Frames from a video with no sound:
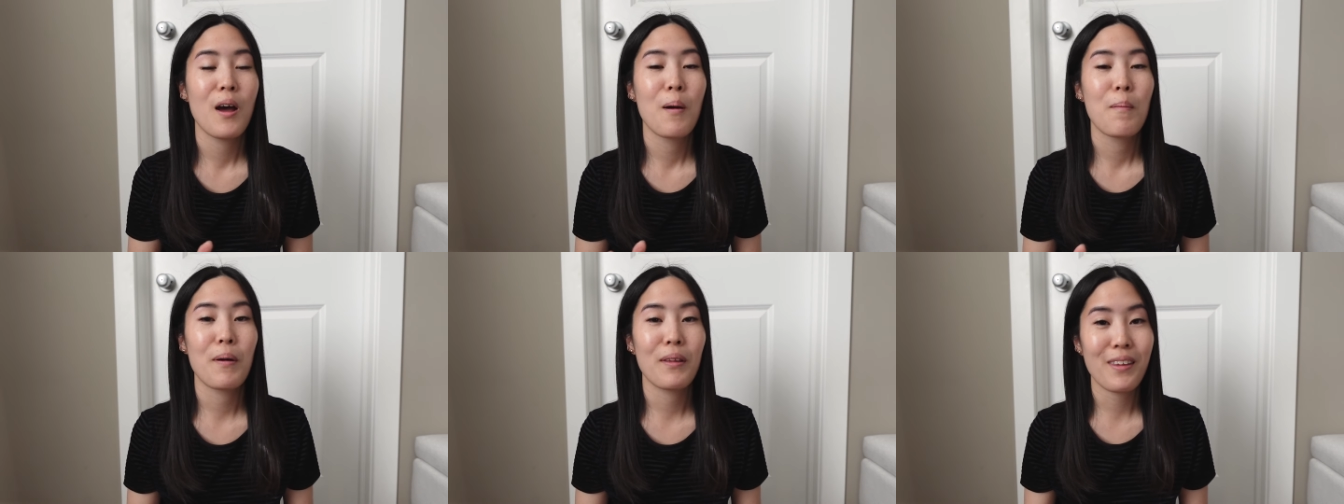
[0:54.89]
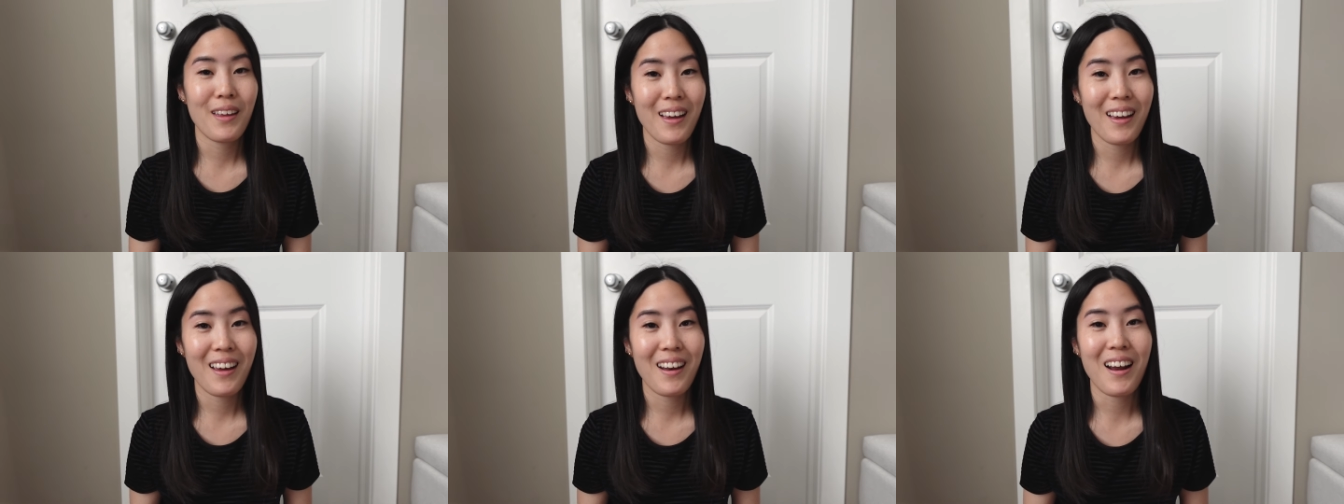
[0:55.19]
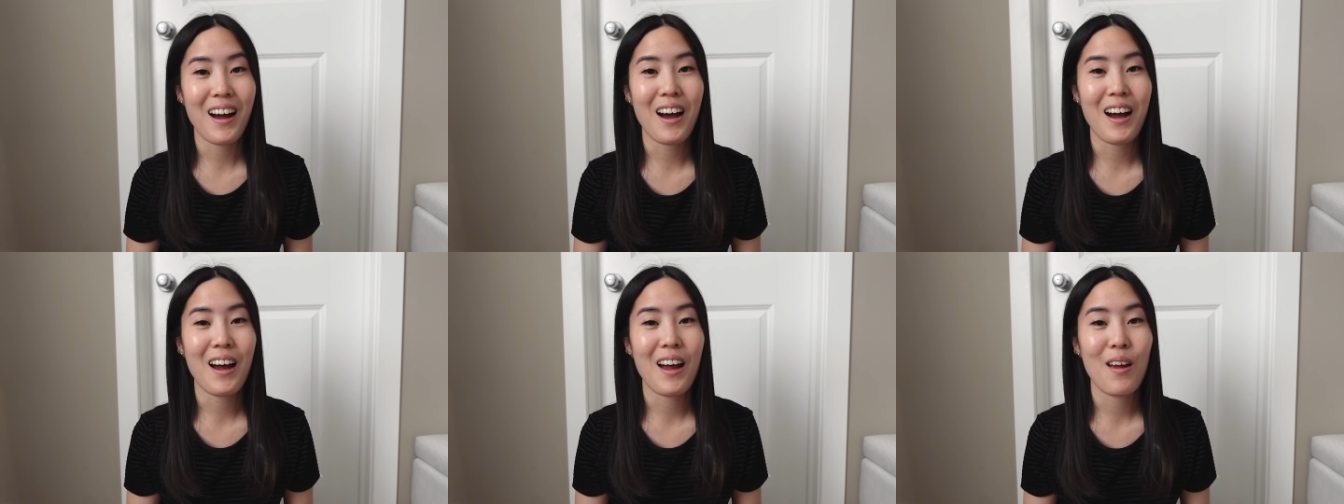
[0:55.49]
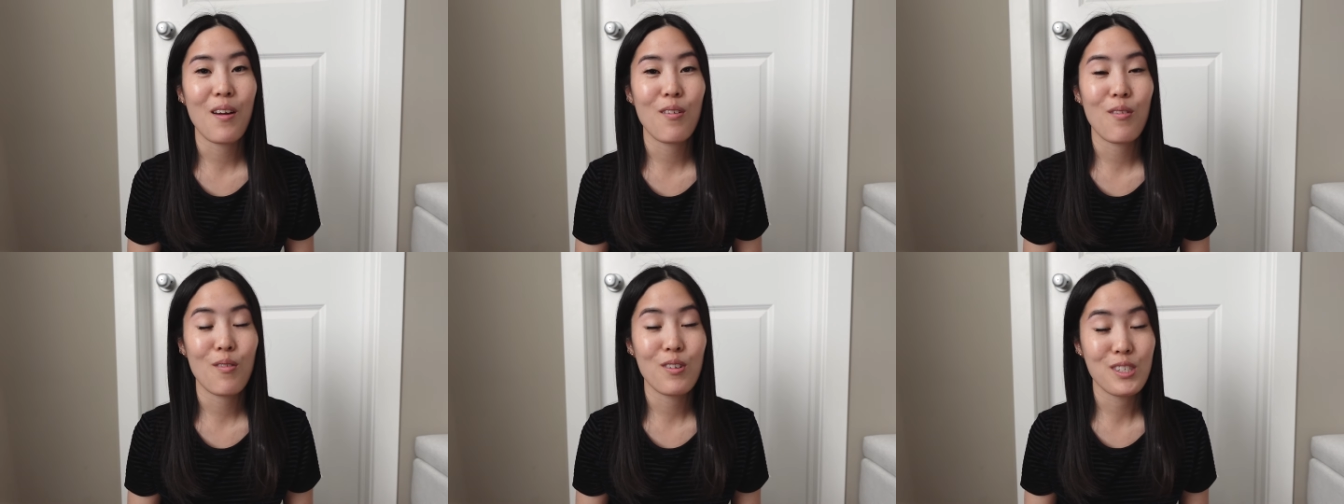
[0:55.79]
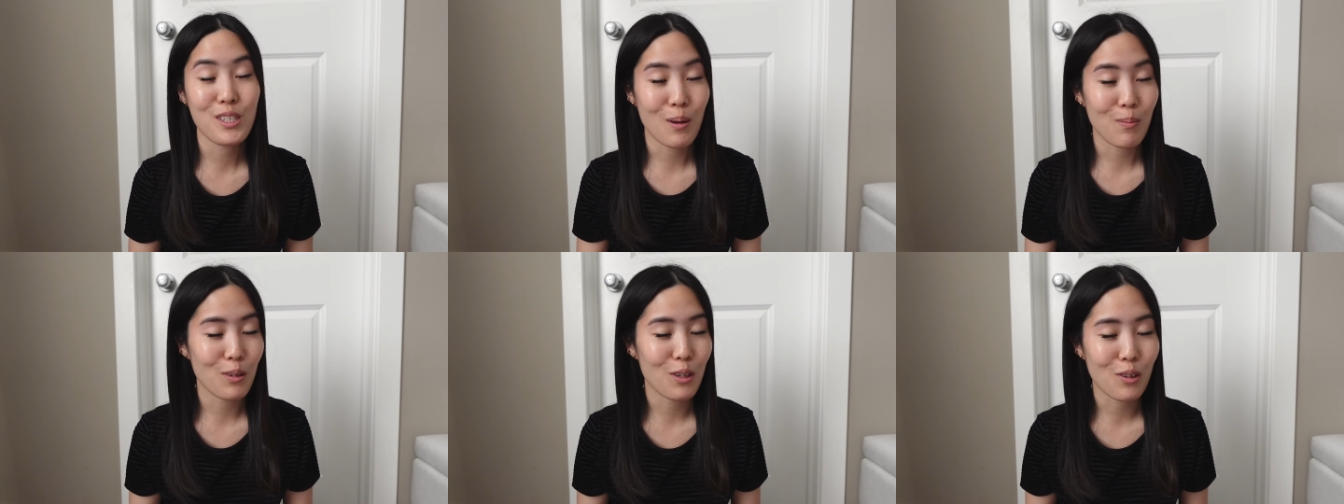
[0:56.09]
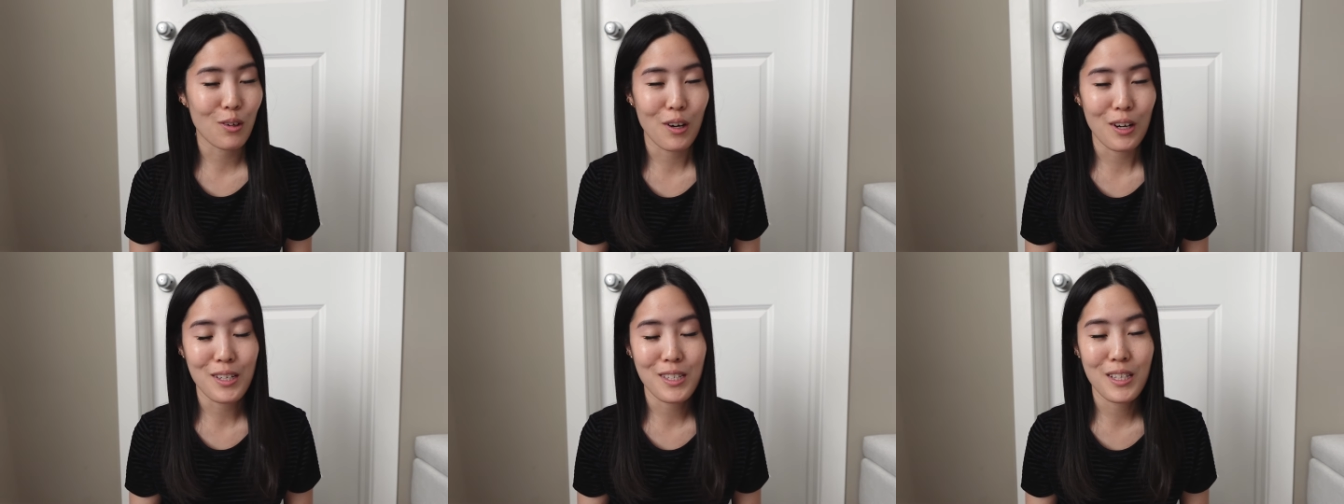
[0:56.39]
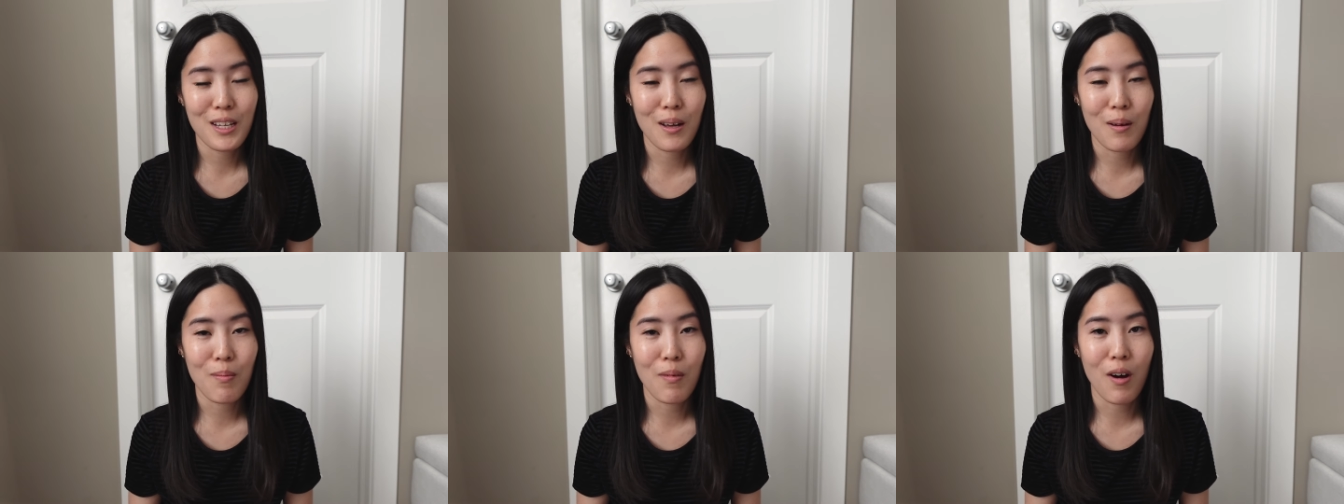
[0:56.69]
but then I stumbled
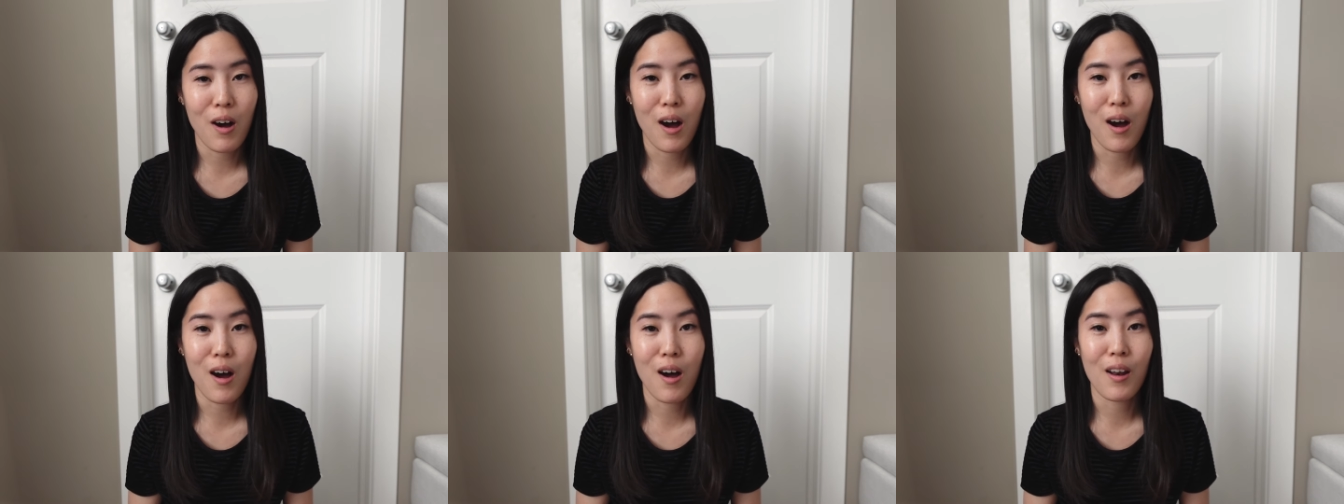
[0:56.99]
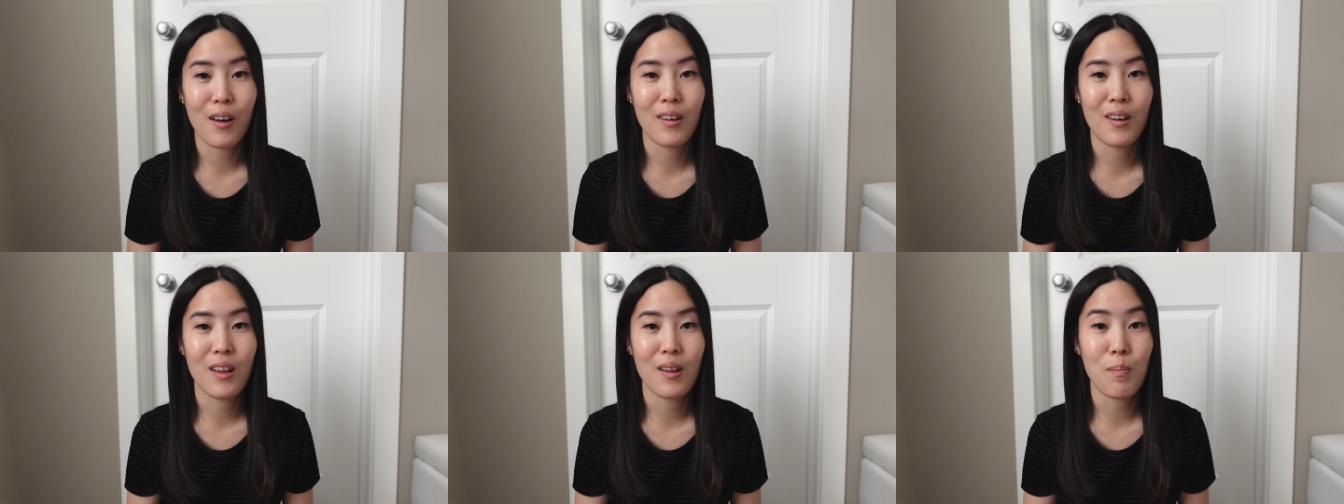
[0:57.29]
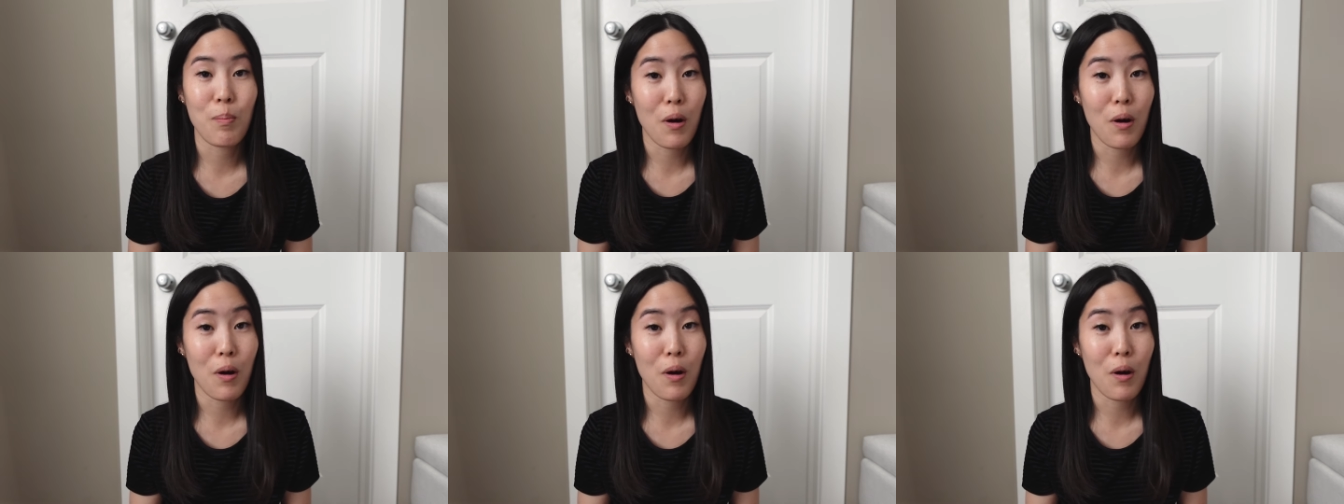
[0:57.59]
across them on